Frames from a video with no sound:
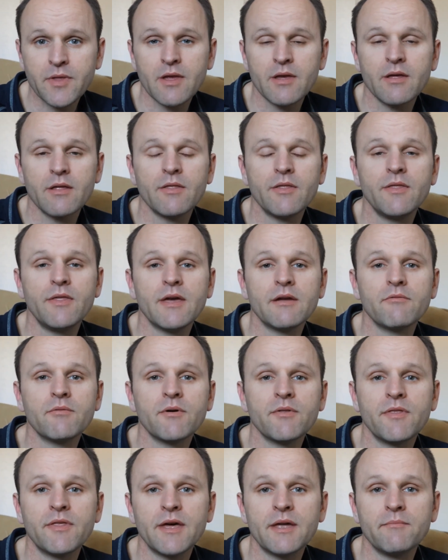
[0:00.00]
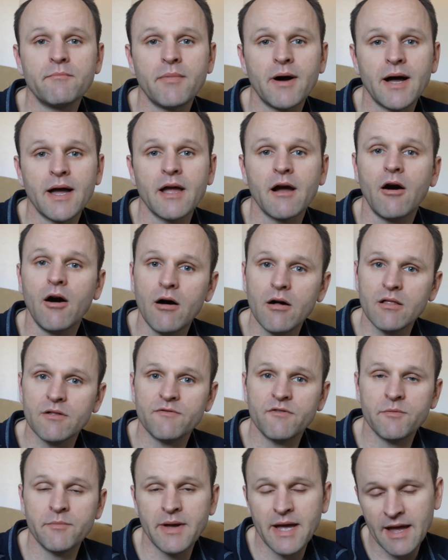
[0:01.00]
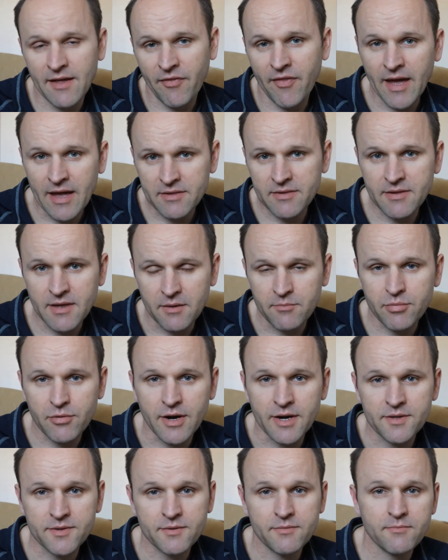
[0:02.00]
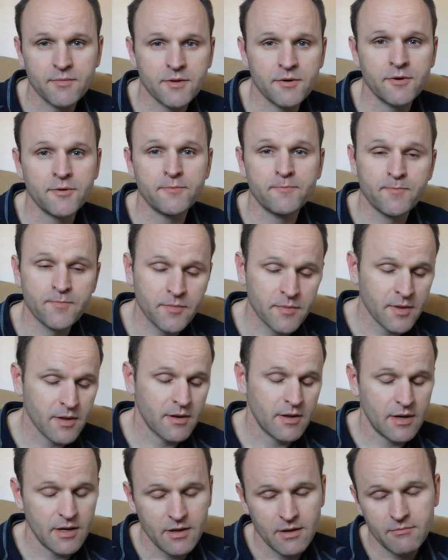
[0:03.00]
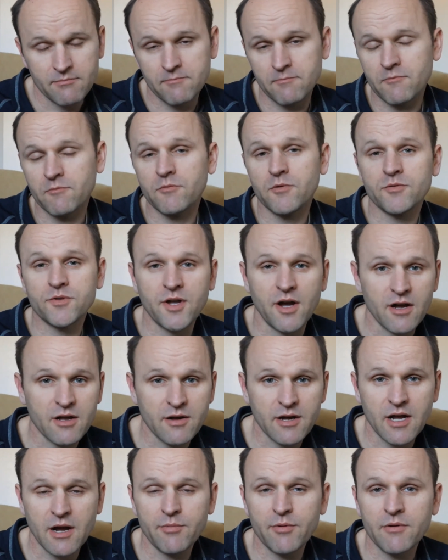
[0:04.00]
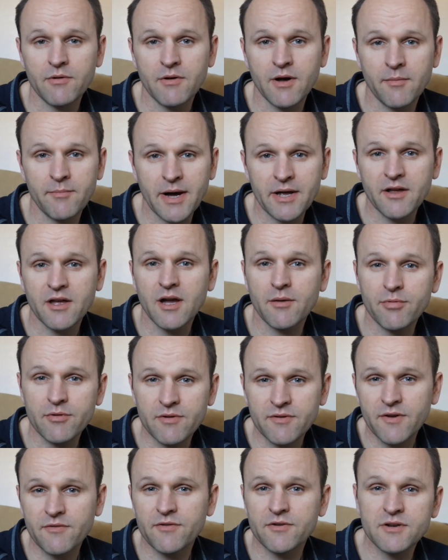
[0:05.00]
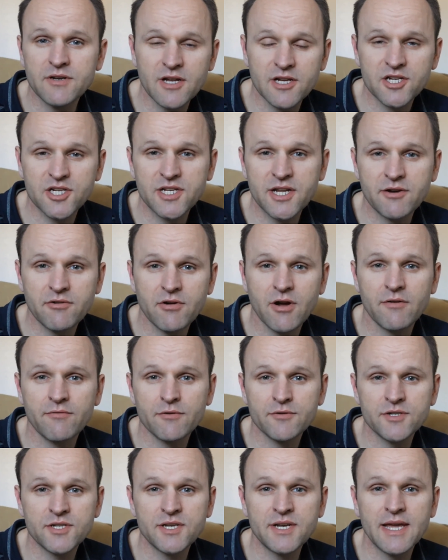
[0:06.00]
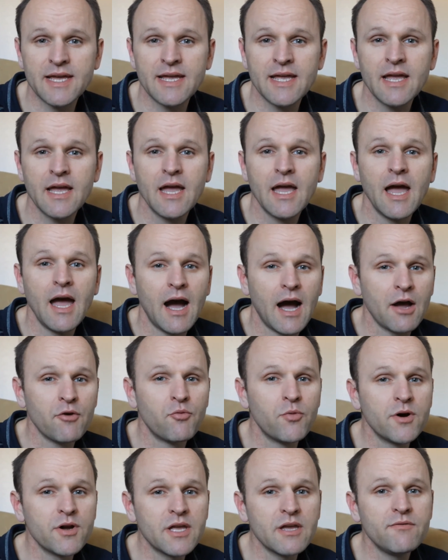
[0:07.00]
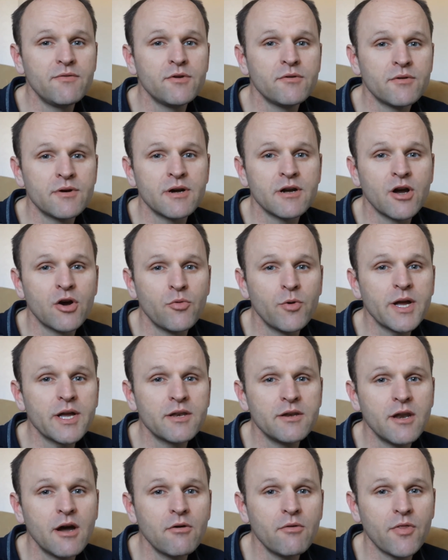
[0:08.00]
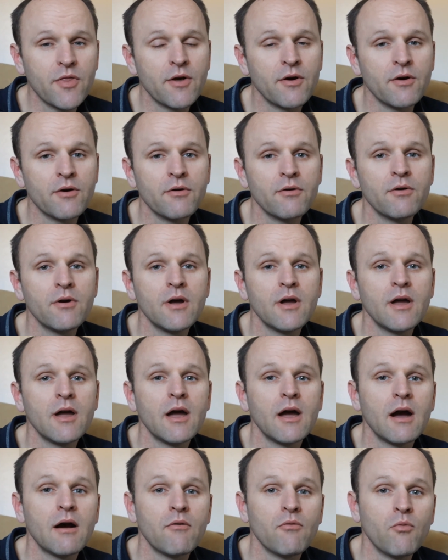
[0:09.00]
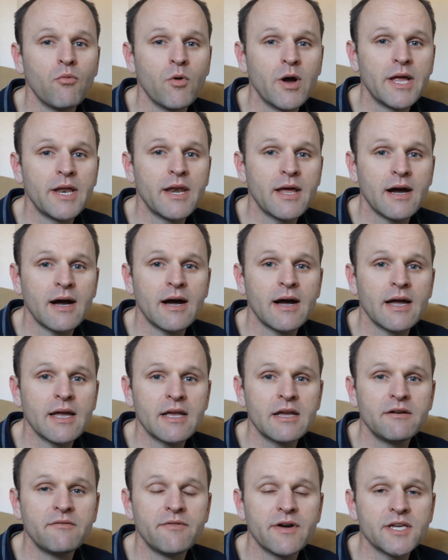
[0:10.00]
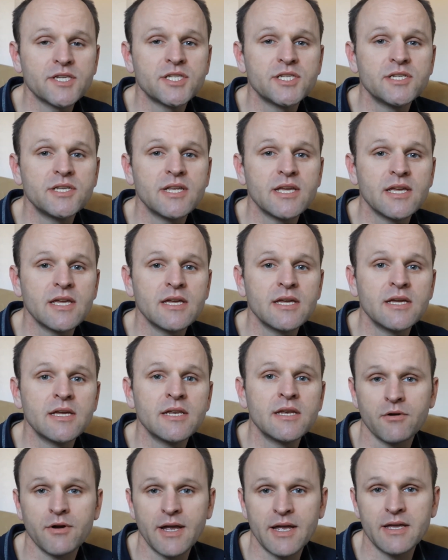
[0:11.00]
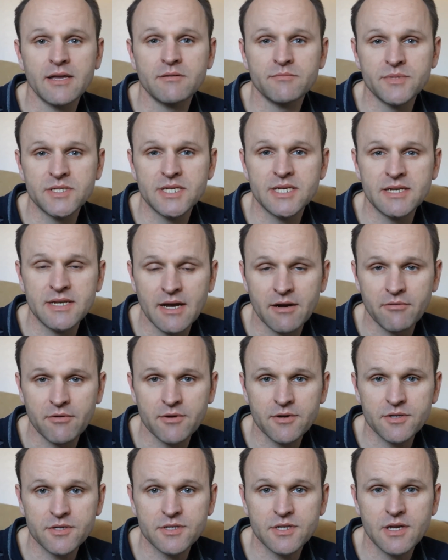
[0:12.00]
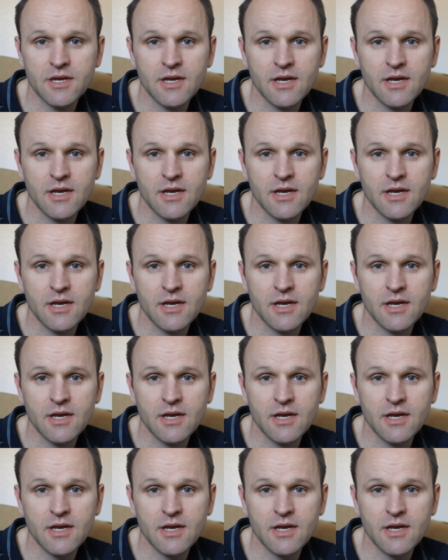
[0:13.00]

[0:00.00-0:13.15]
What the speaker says: they will then buy all of them at that set price. So we'll talk about a couple of different Dutch tender offers today. I will give you a quick note though. When I invested in AMC Networks,